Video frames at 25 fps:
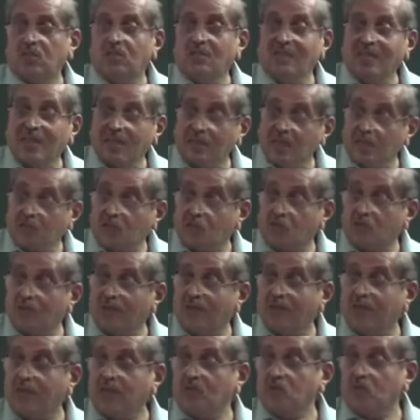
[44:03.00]
They are also
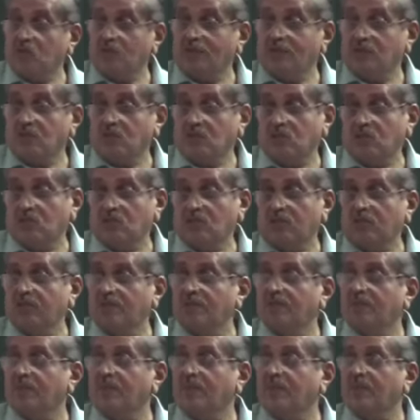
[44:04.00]
geometrical
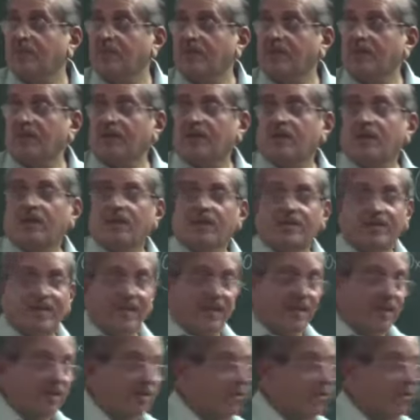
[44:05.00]
isomers. Then